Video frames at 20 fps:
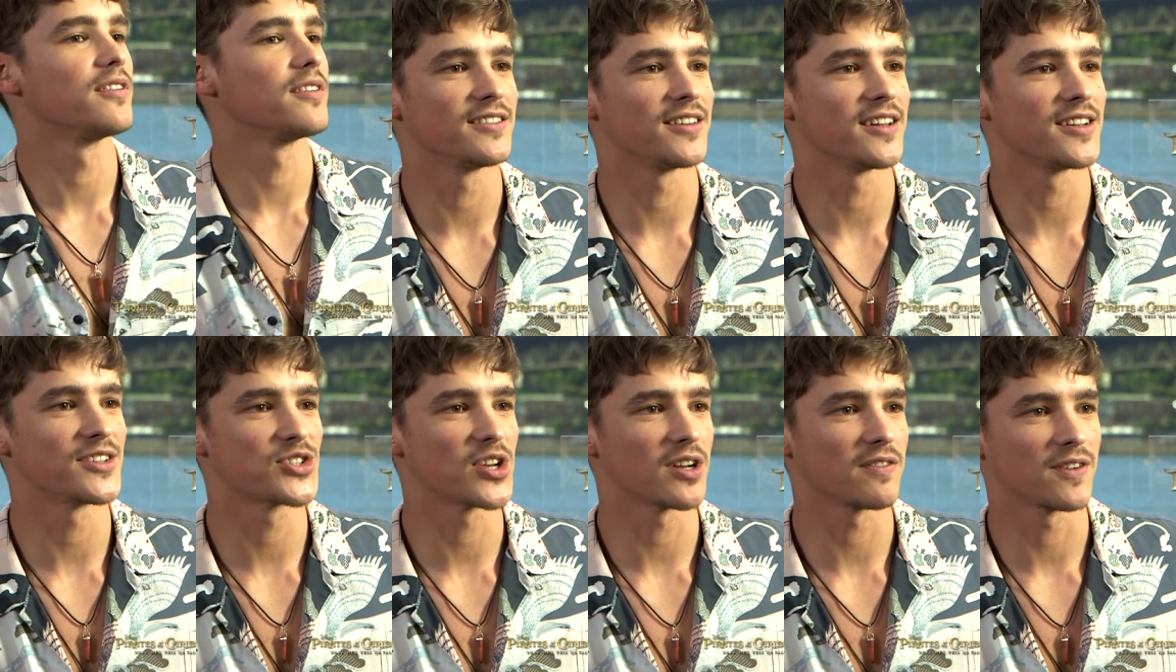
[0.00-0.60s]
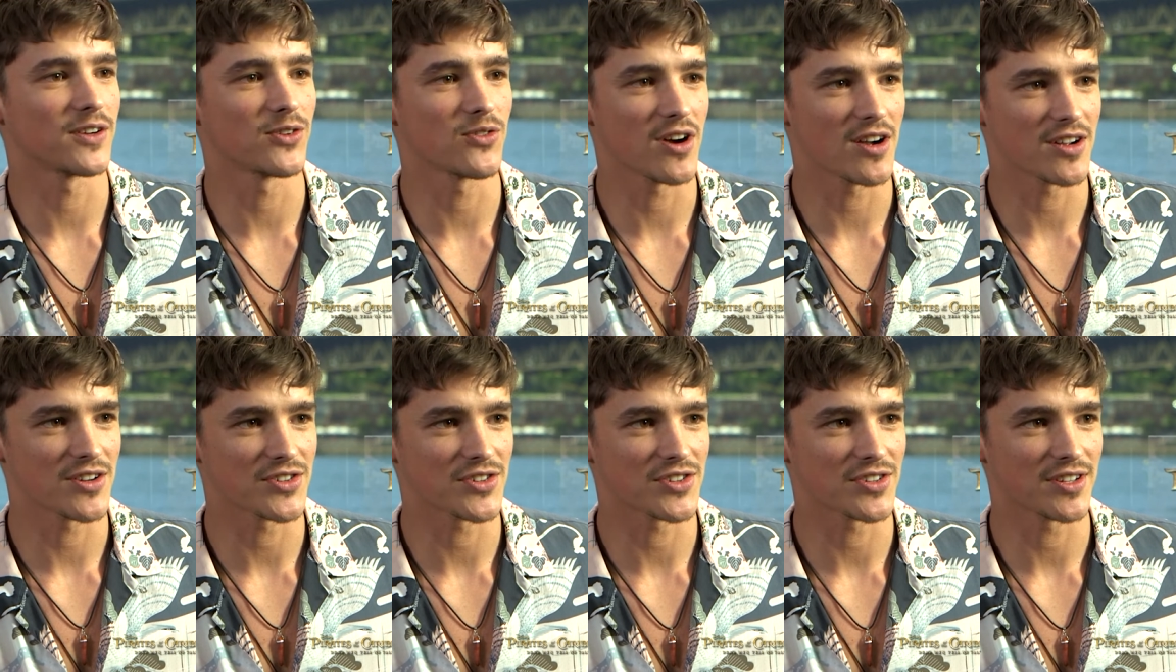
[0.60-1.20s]
There's Geoffrey
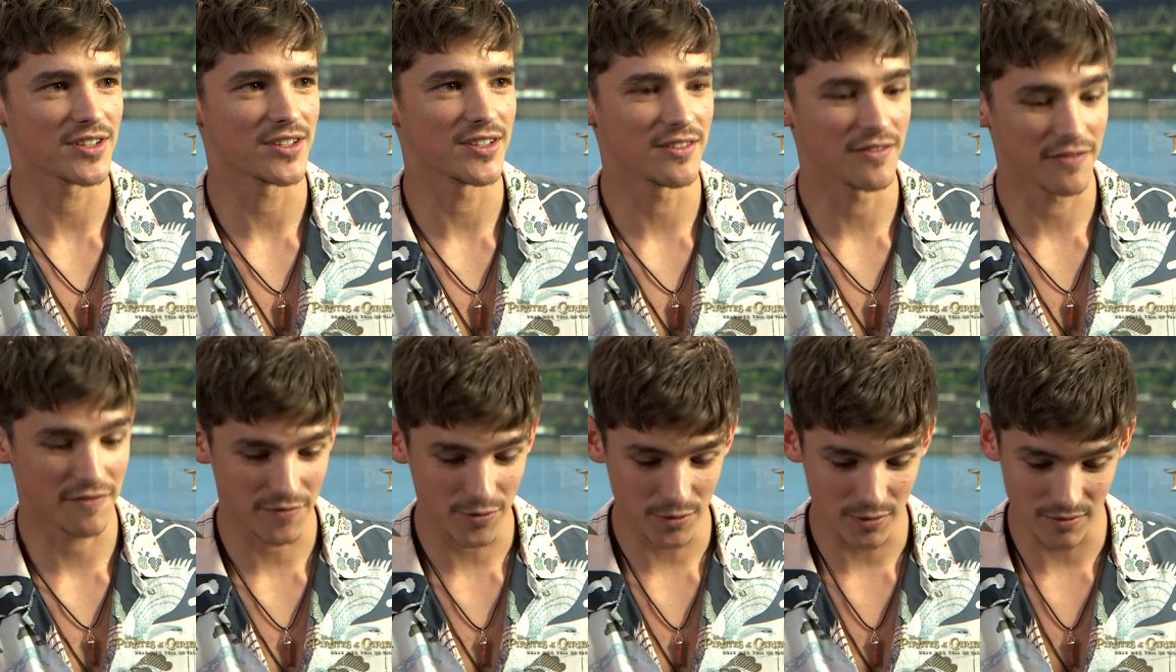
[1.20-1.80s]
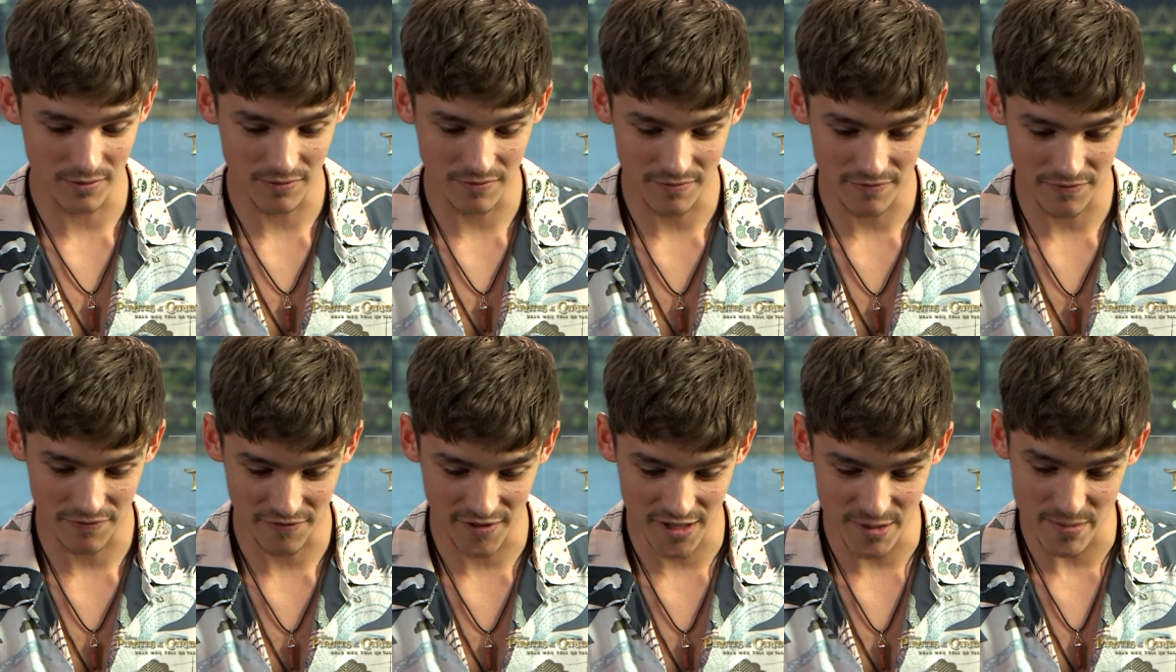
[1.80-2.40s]
Rush in a full
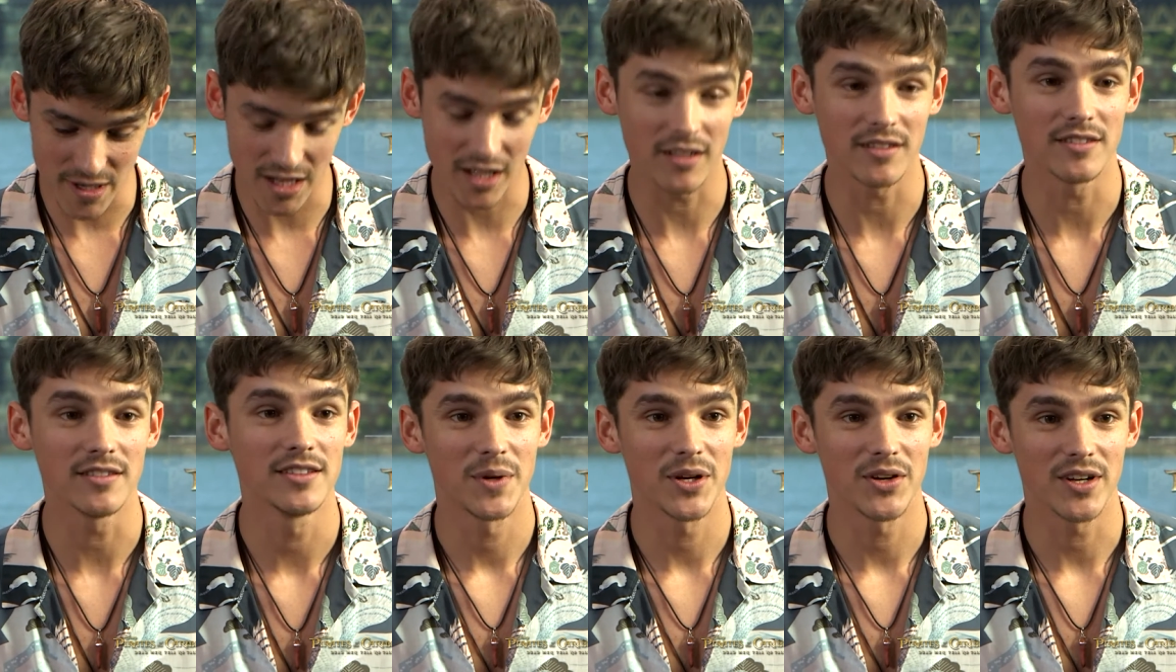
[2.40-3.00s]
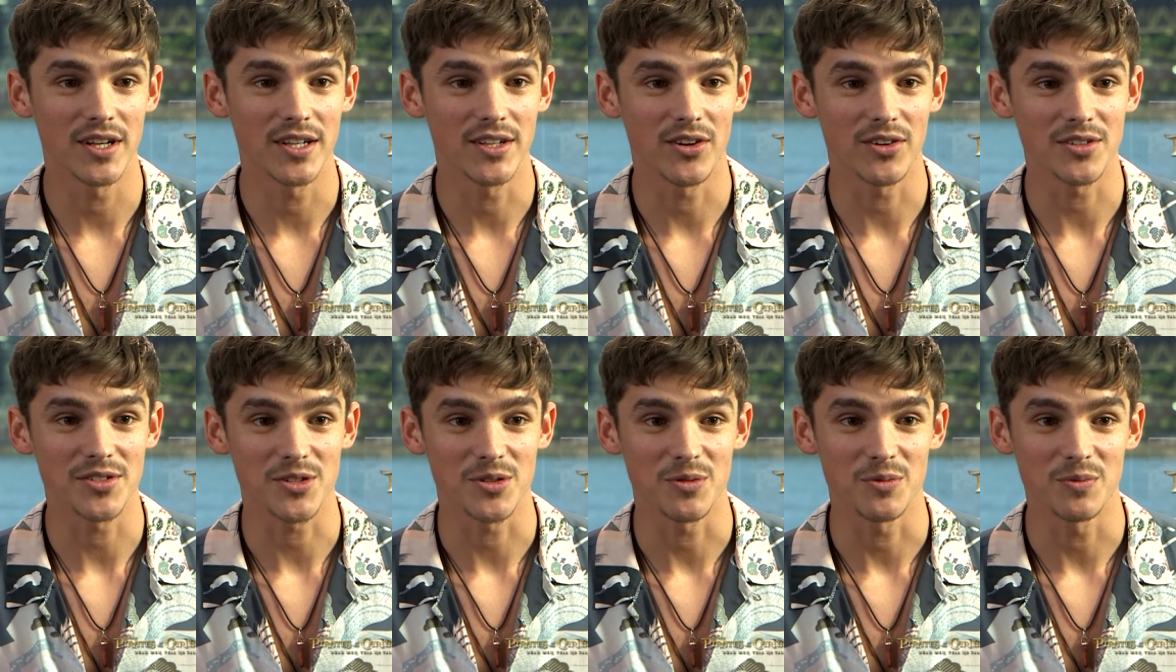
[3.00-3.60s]
female period
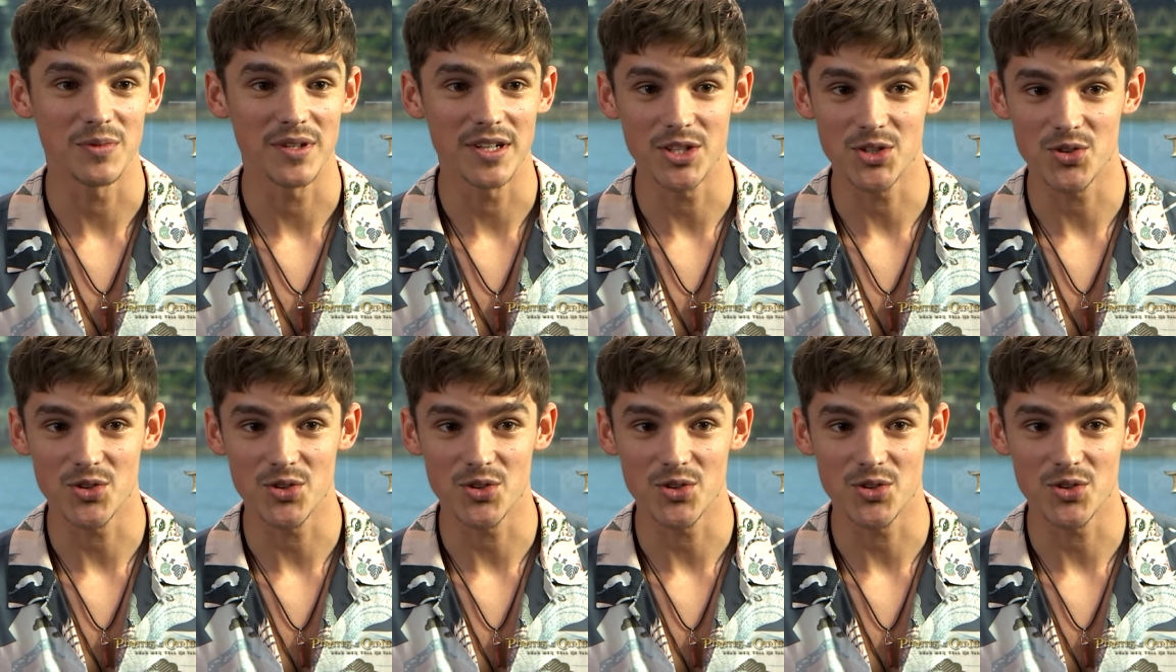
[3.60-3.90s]
costume in a